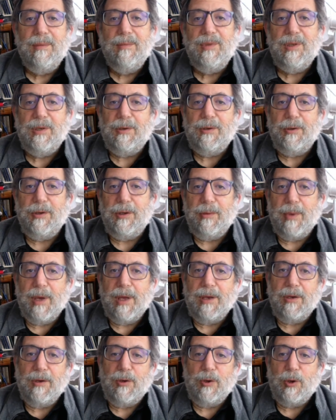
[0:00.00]
particularly
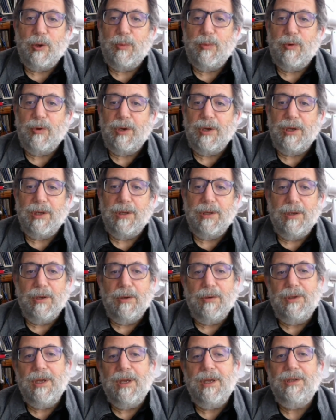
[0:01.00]
about interpreting the
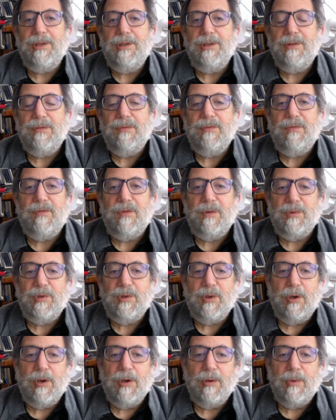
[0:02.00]
notation from
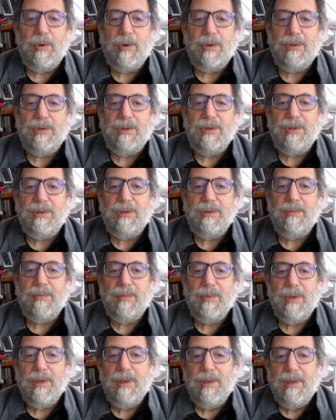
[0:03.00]
songbooks,
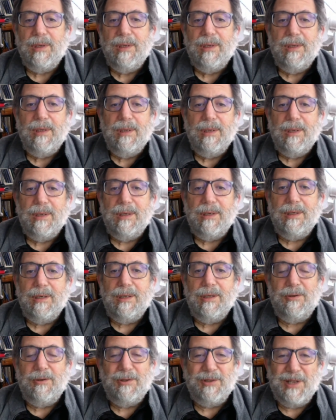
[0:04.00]

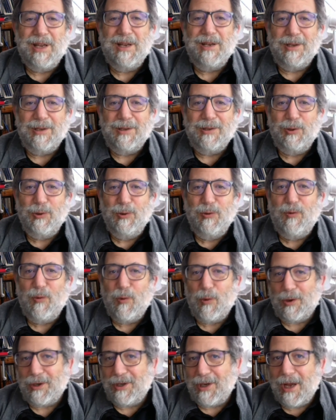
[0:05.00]
understanding
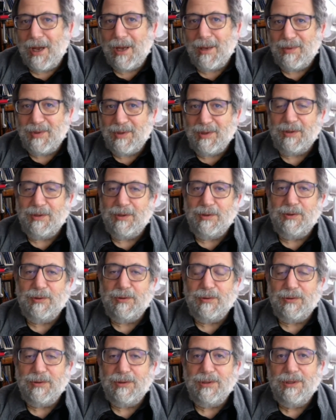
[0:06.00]
2/4 time
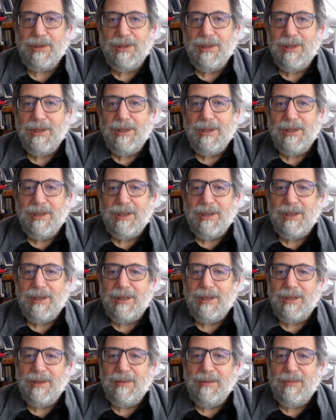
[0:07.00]
signatures,
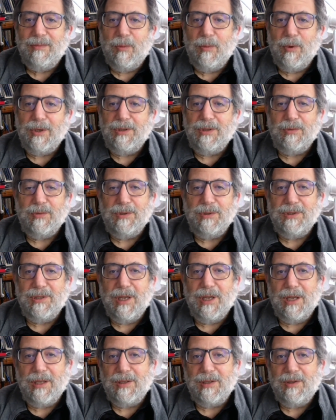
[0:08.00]
which
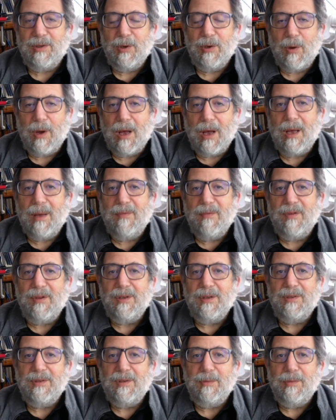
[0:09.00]
was not so
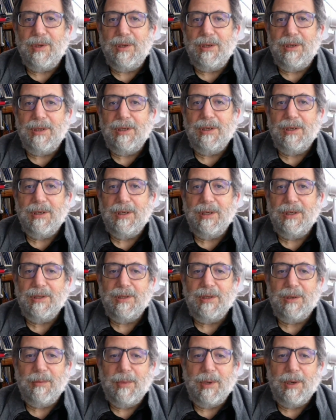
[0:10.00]
obvious to me
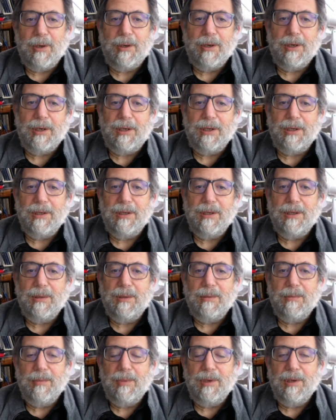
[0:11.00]
as an American,
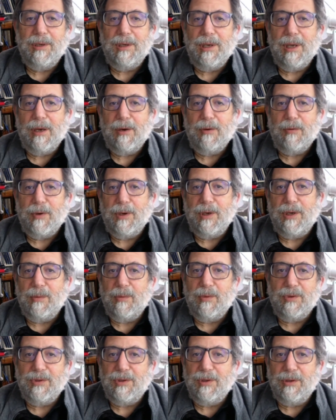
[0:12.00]
but now
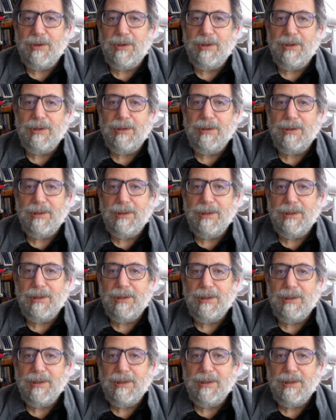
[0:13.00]
reading Brazilian